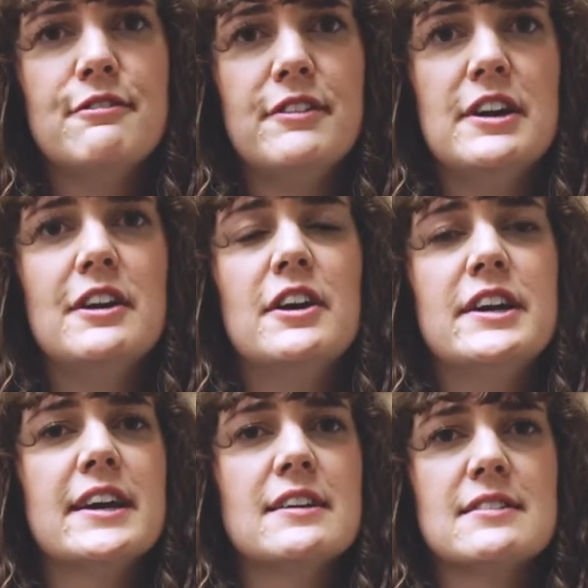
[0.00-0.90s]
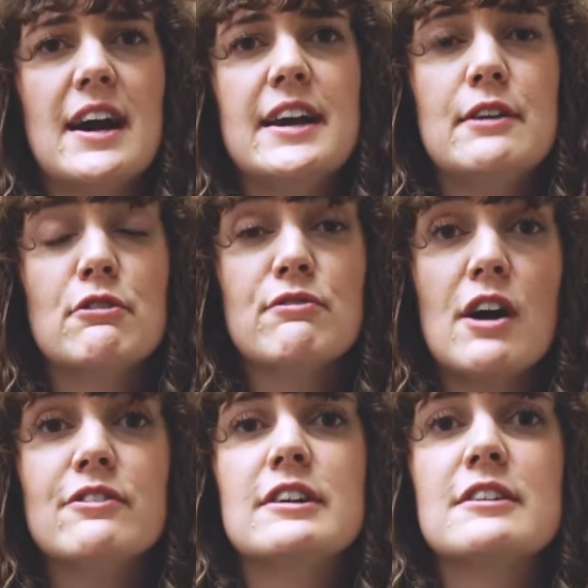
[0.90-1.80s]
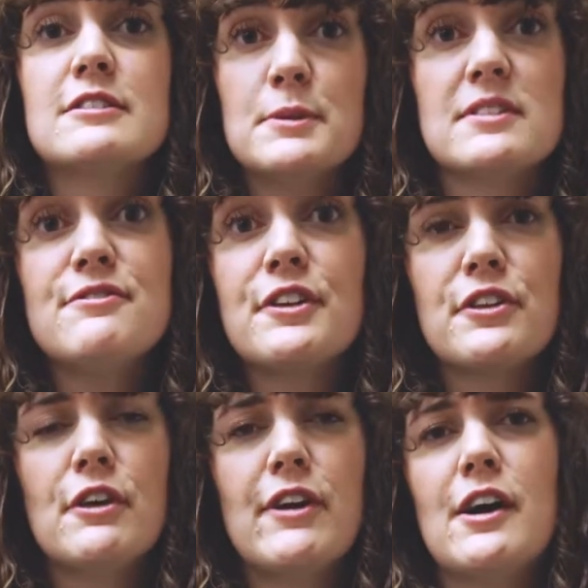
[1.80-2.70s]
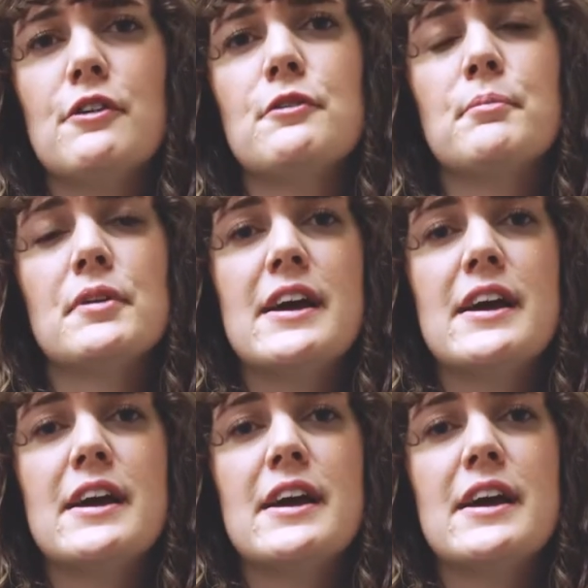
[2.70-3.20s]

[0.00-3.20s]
fear and anxiety revolving specifically around